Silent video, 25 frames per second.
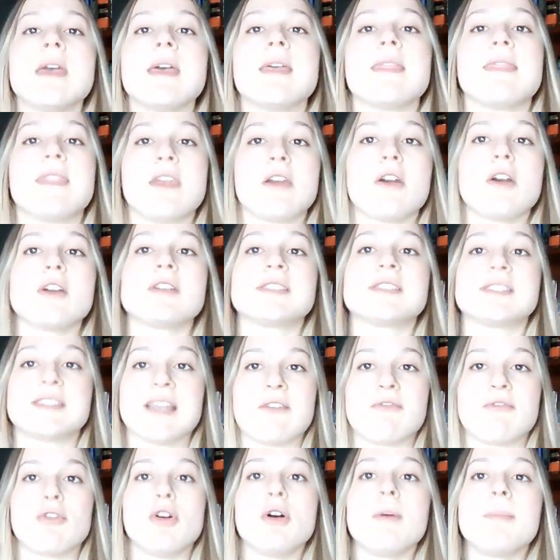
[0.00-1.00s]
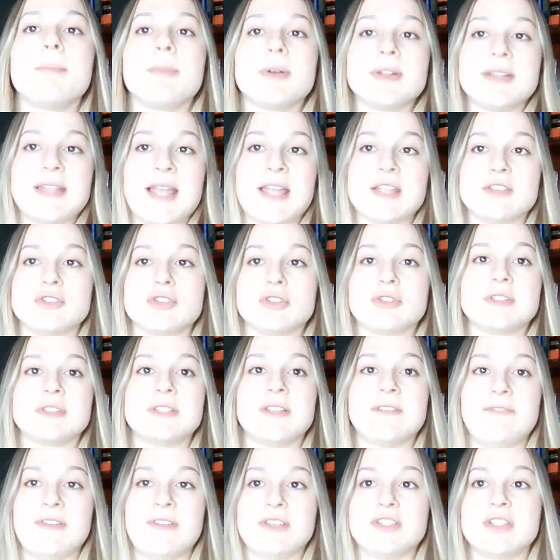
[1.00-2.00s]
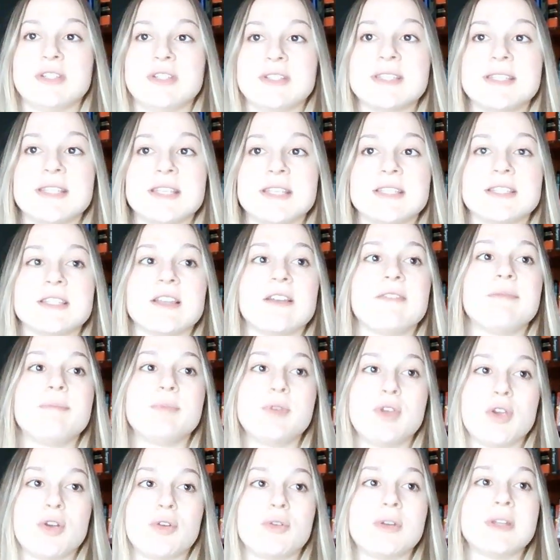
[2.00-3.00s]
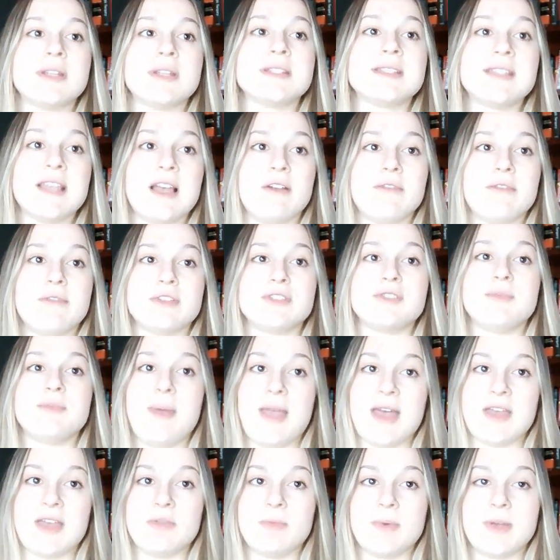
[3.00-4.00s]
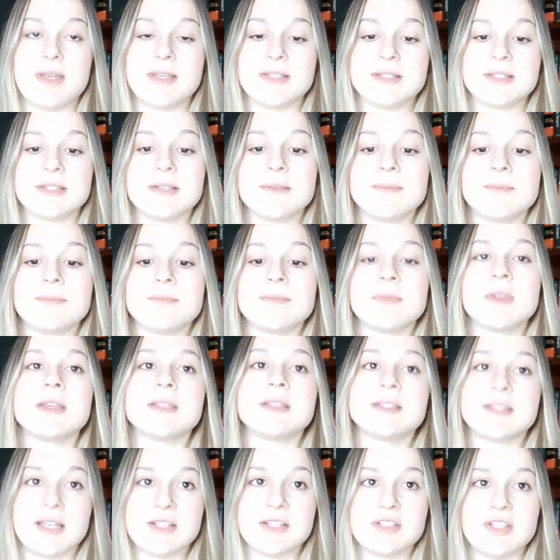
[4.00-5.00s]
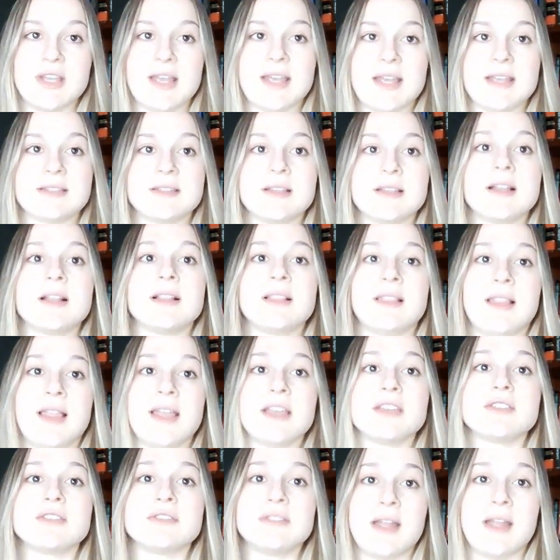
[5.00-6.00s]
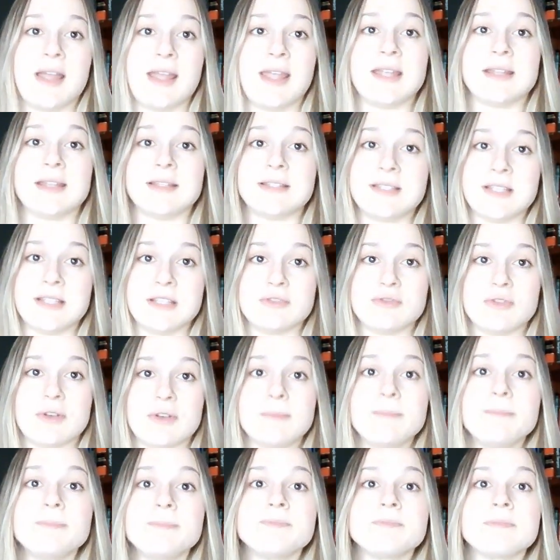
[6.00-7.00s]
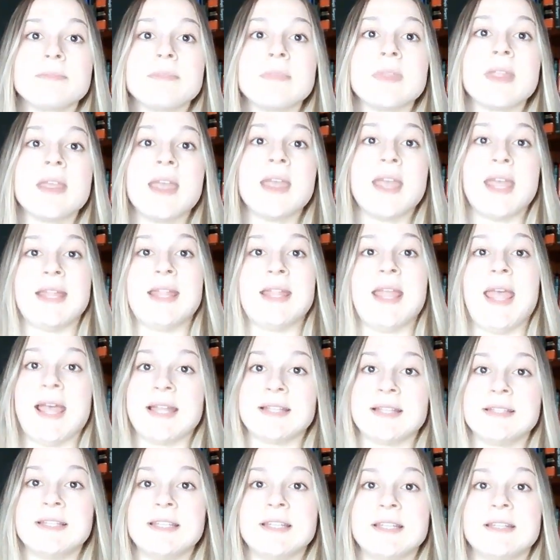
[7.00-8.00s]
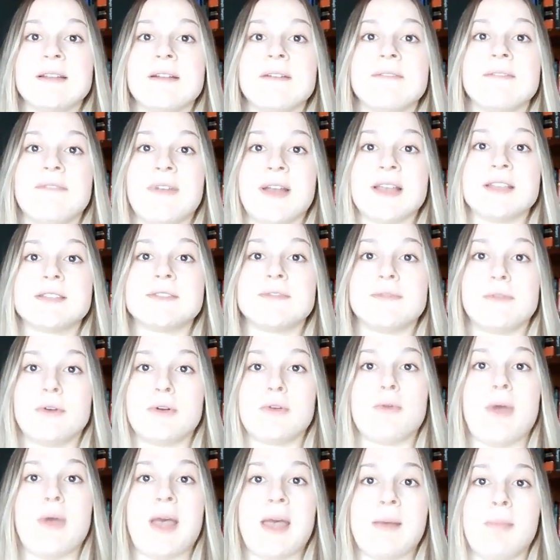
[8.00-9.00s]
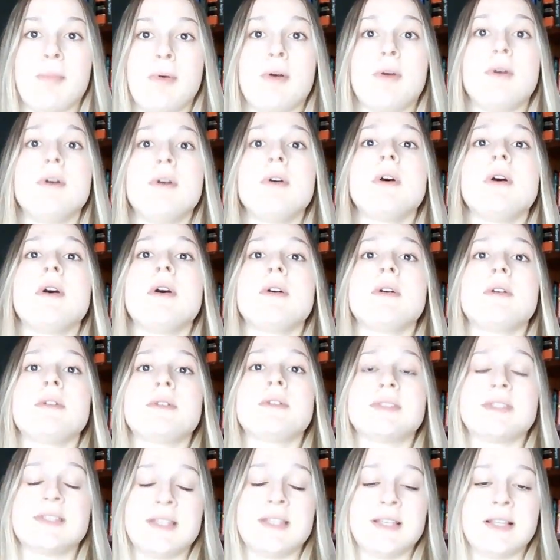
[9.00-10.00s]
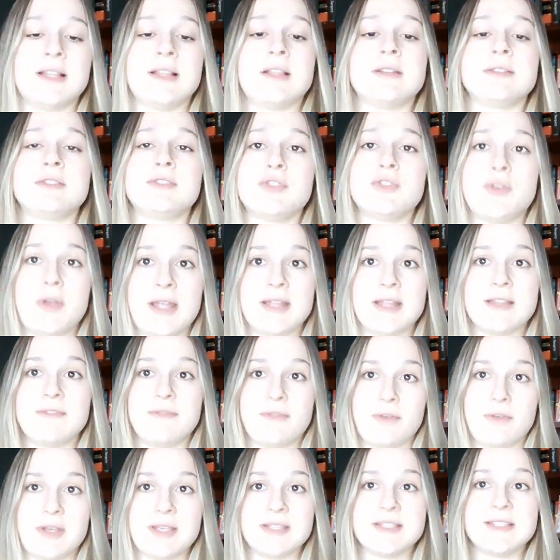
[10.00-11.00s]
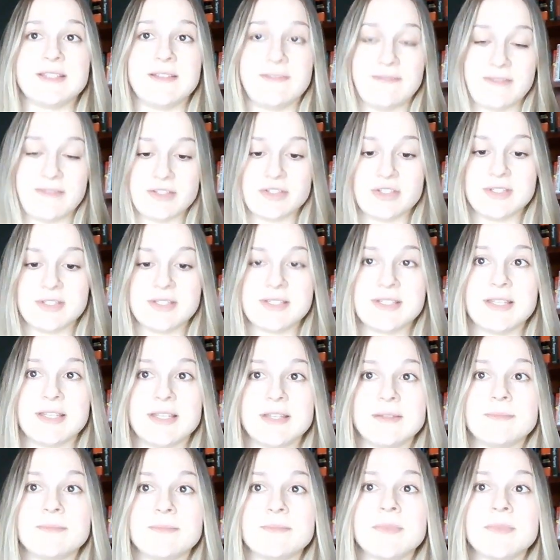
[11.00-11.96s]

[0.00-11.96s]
There are several potential deficiencies of purine salvage pathways, such as Lesch-Nyhan syndrome and adenine phosphoribosyltransferase deficiency.